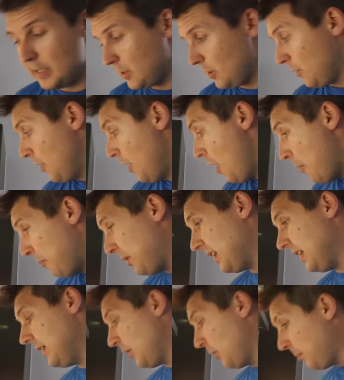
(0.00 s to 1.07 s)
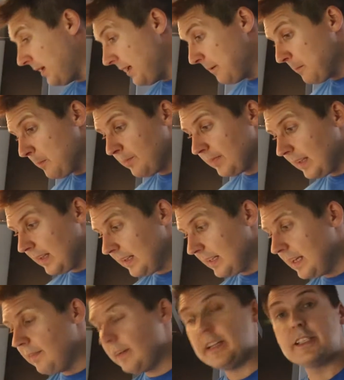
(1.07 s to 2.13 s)
So put a little bit,
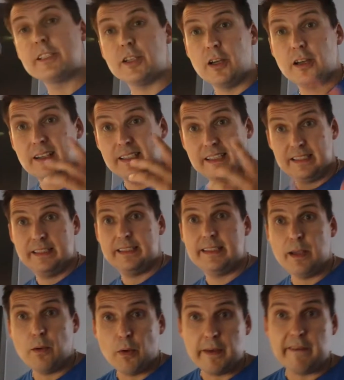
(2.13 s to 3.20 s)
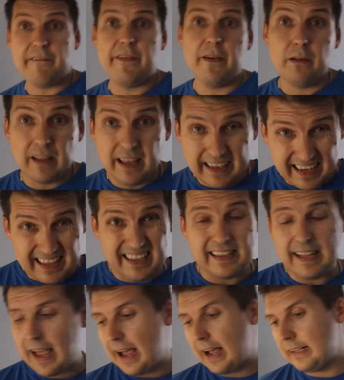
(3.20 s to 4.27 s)
give it a stir, see what you feel like, and
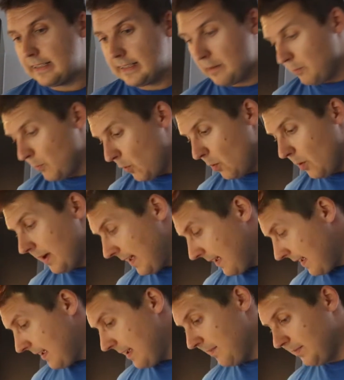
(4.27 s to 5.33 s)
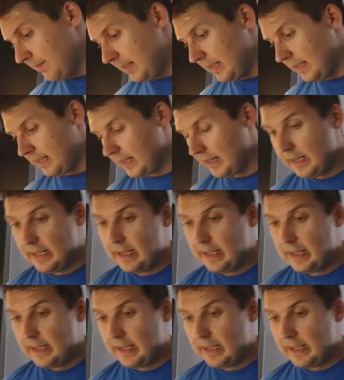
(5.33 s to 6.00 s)
then add some more if needed.